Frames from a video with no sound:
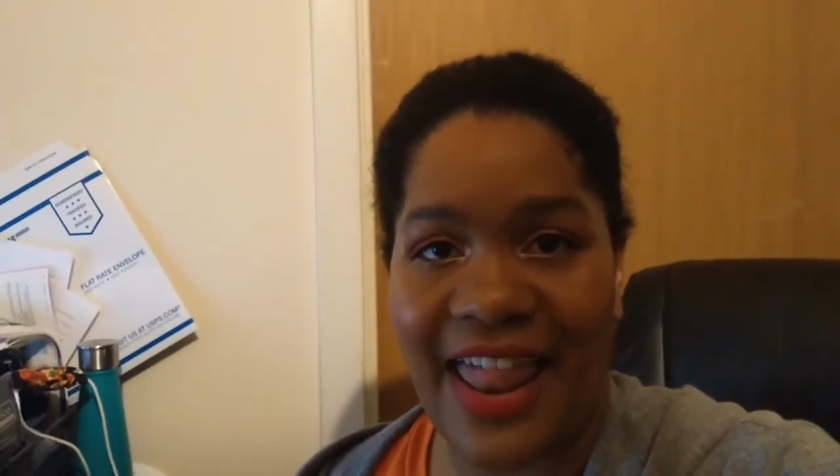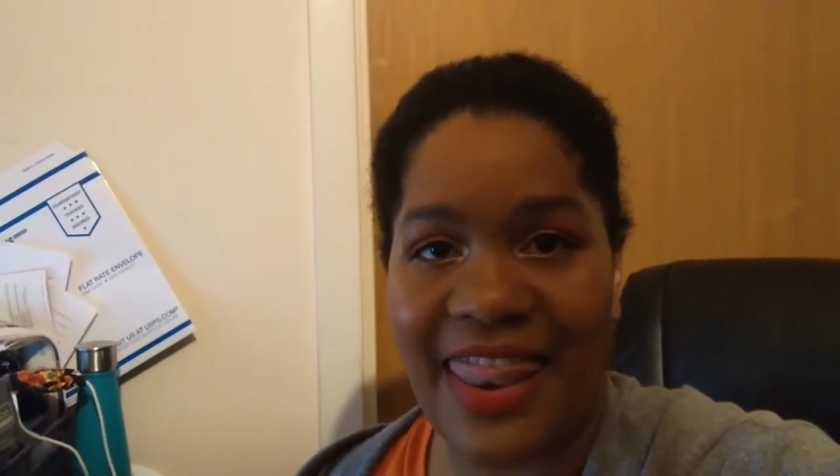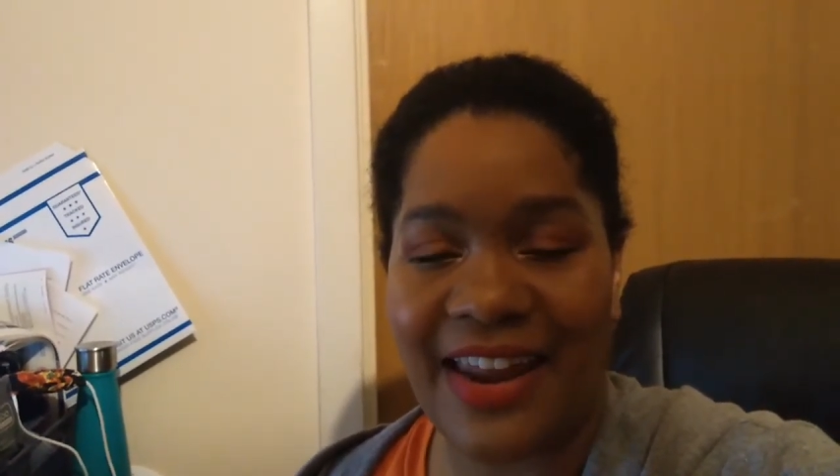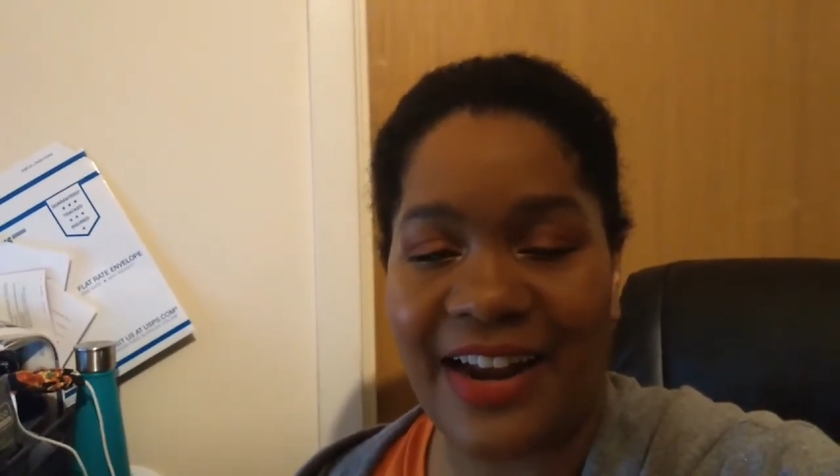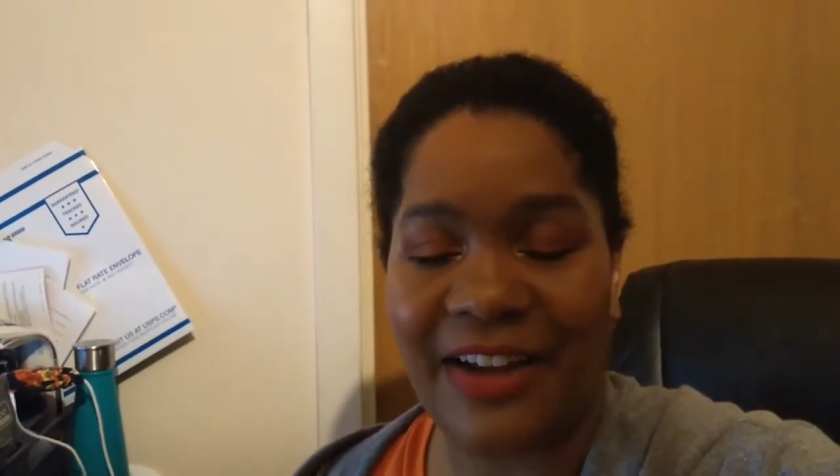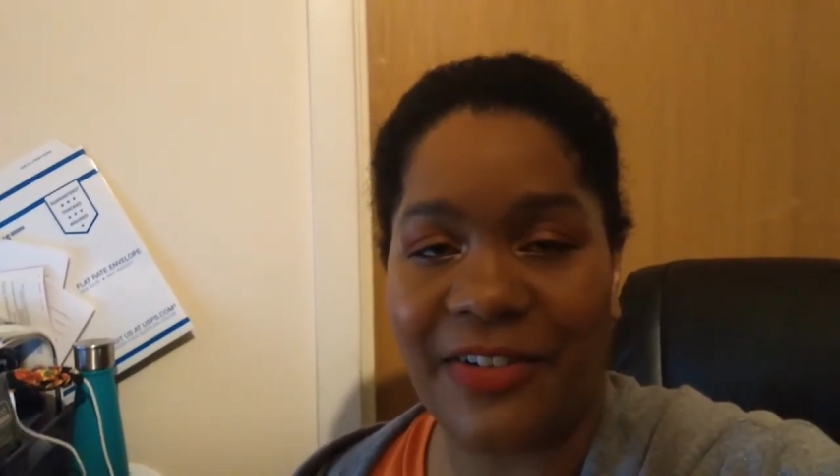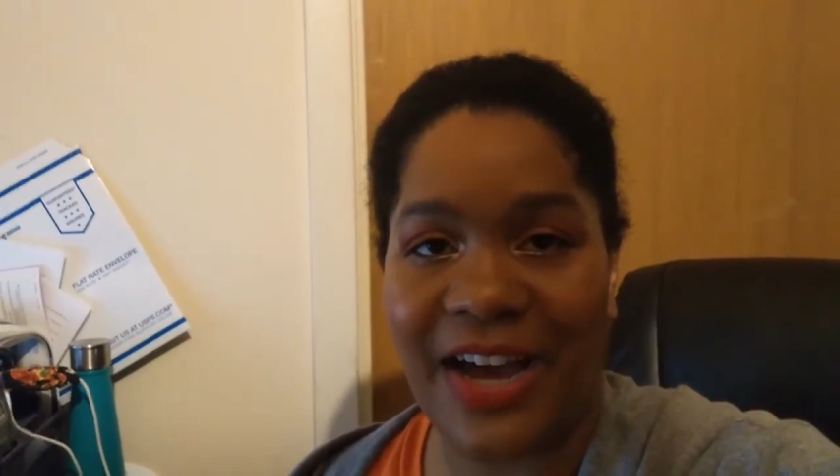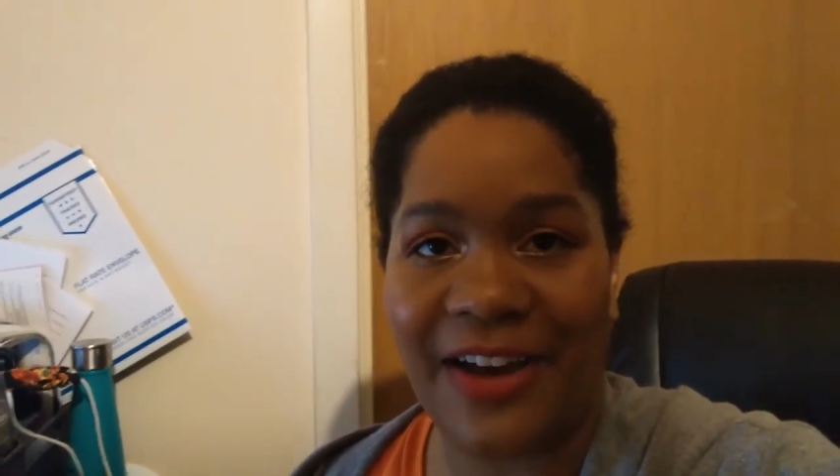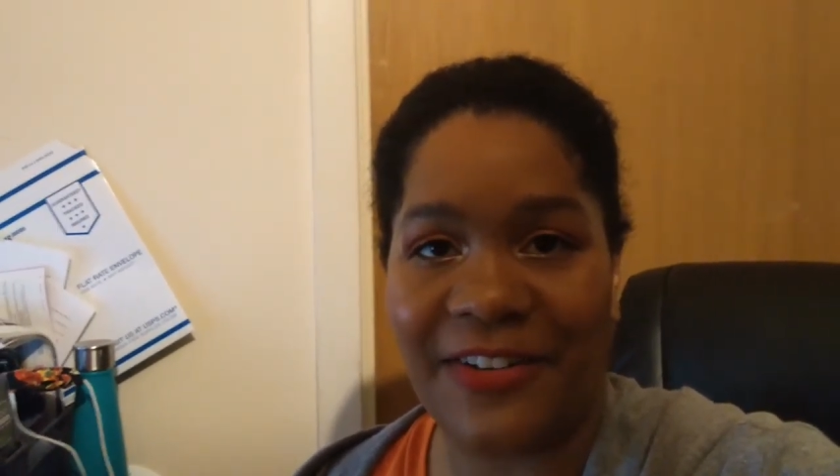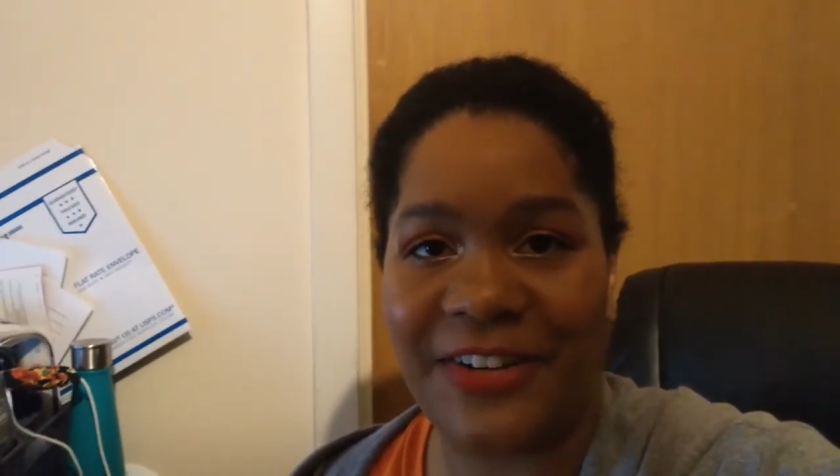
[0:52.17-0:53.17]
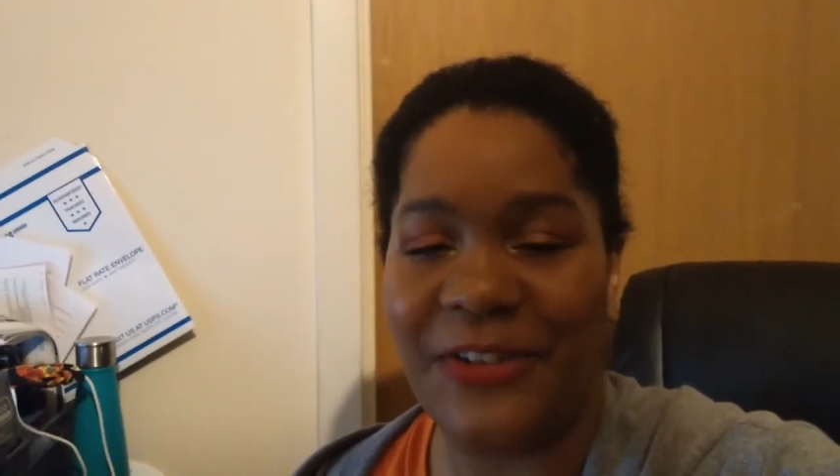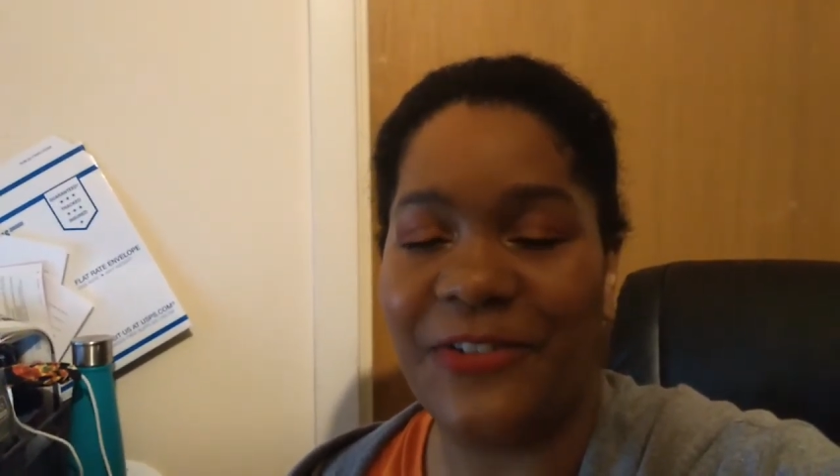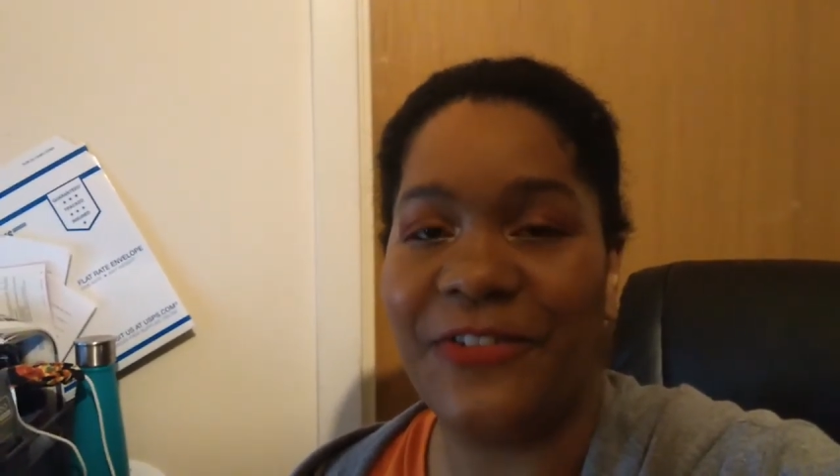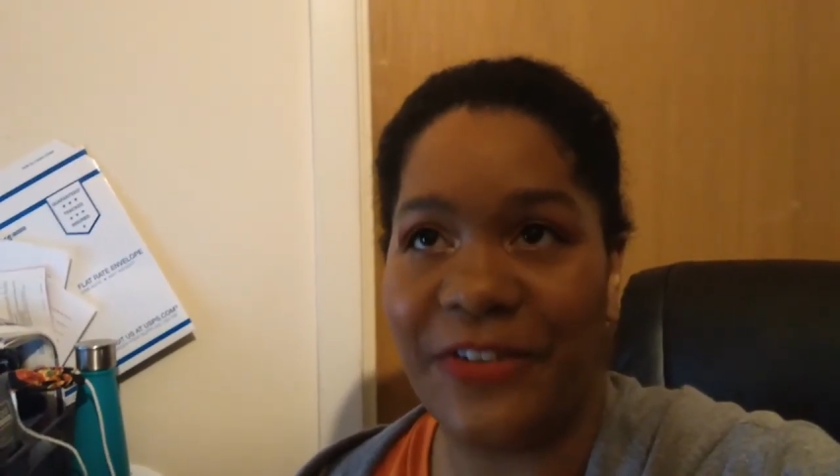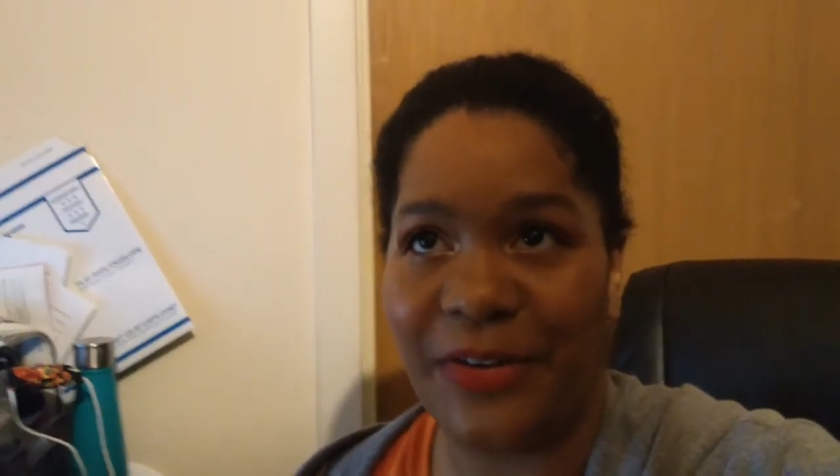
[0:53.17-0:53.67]
and then I will have
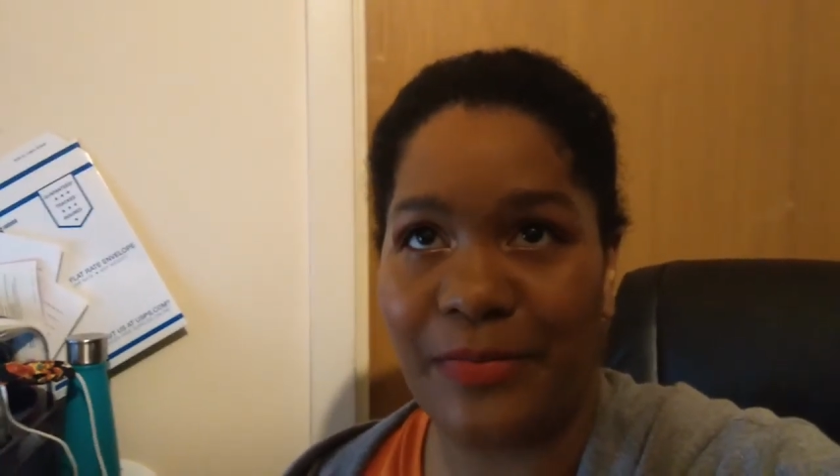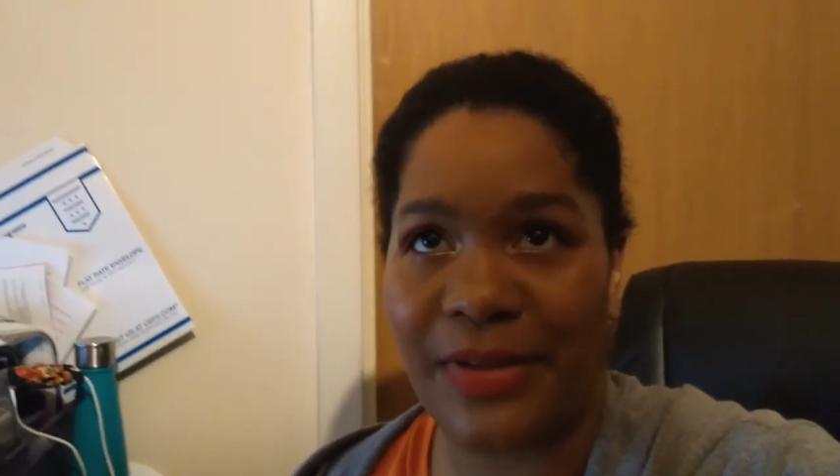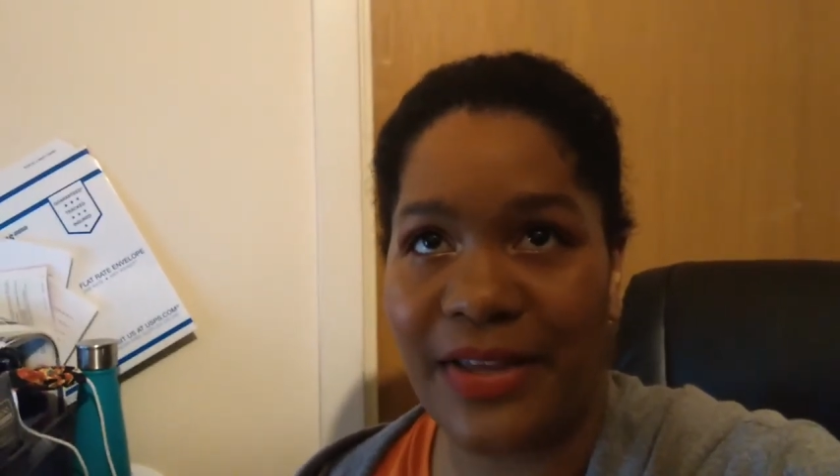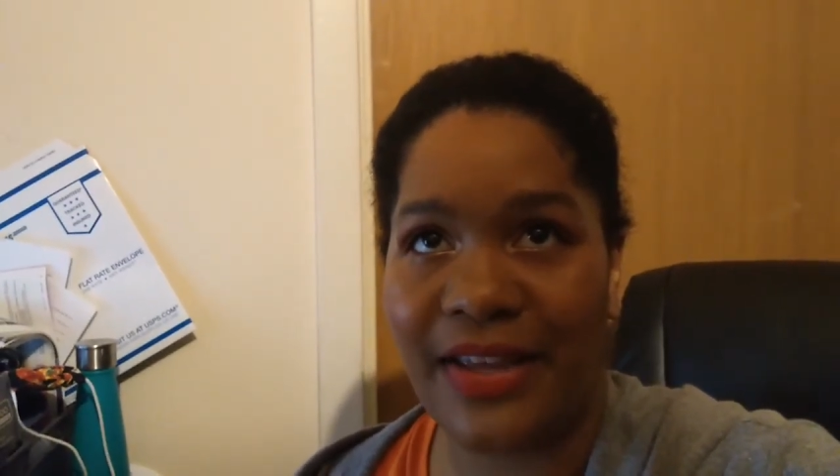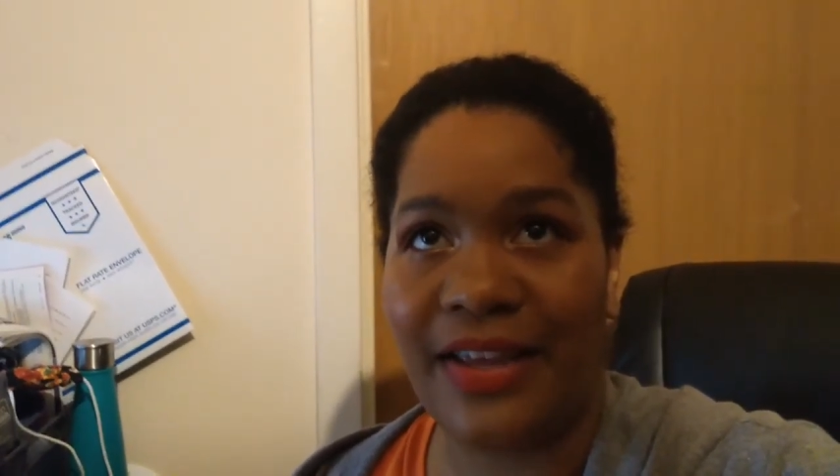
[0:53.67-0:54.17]
to film